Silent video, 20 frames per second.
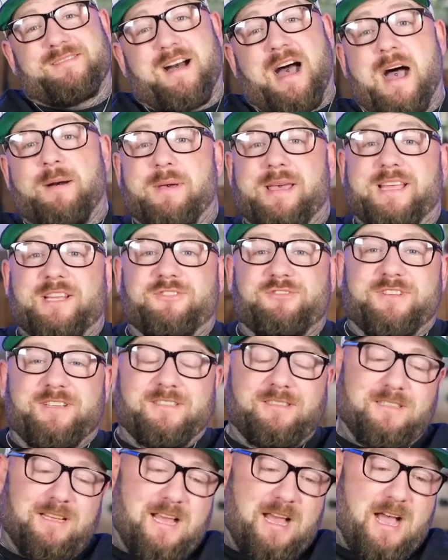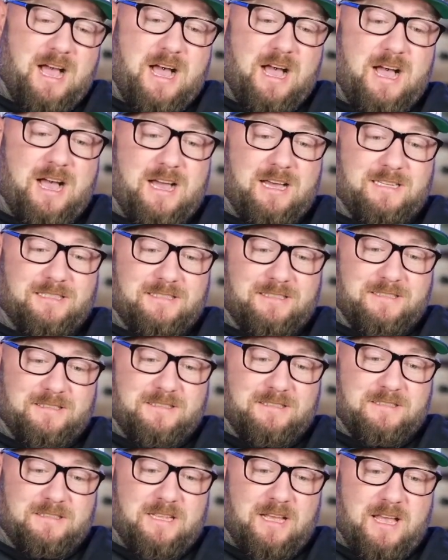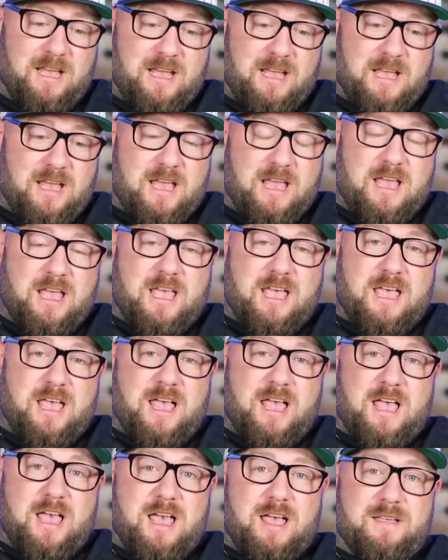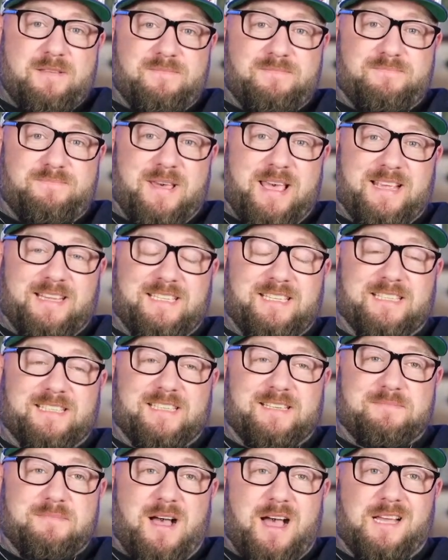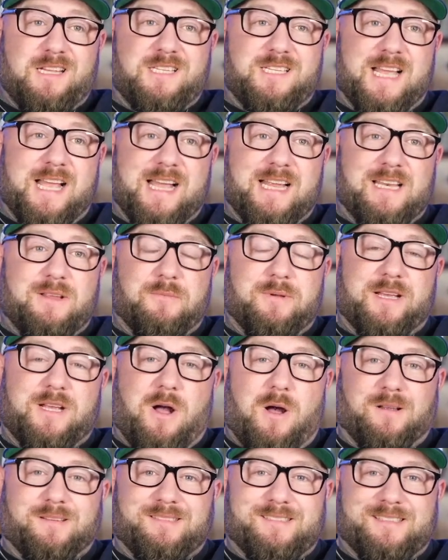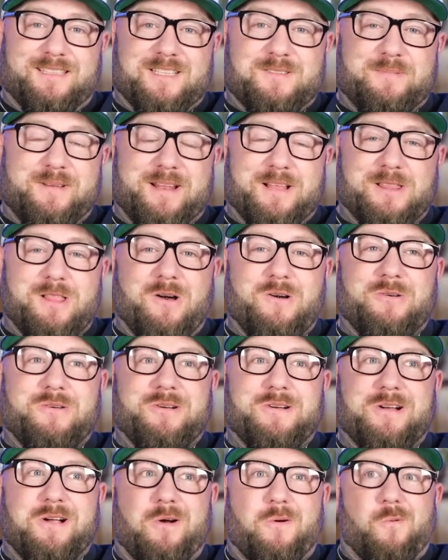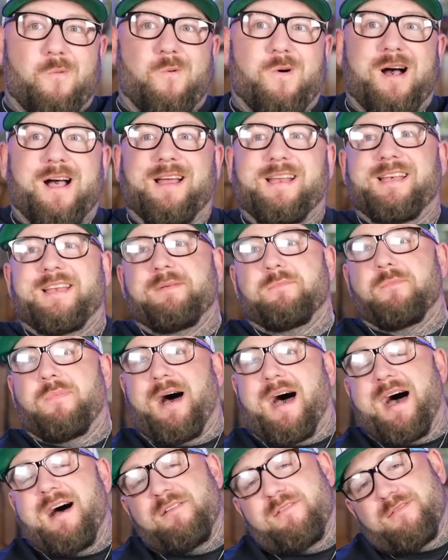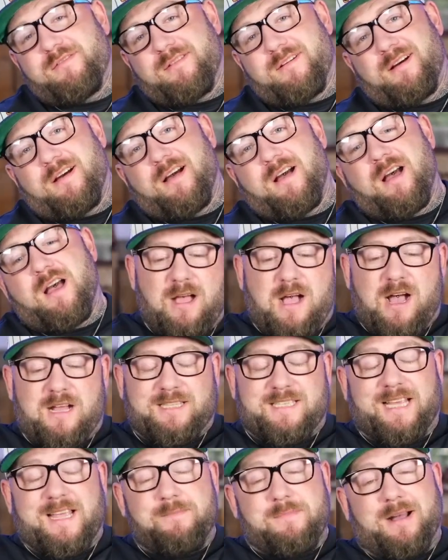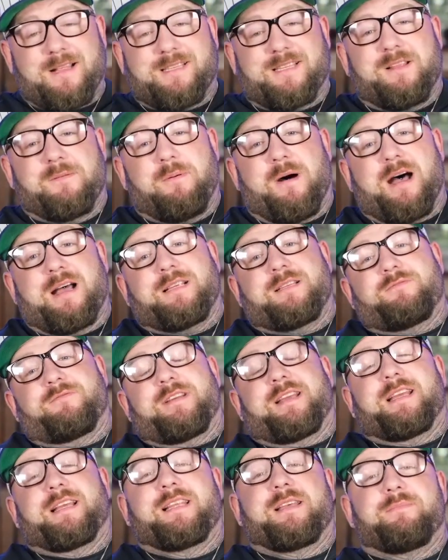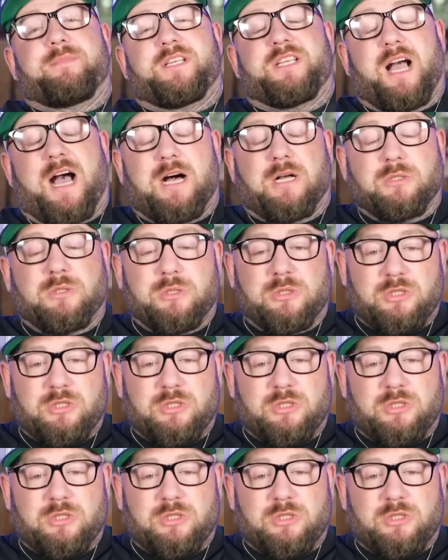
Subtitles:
I'm Adrian, and basically my journey with God has been a long, winding path. I'll take it back to the past, really, my childhood.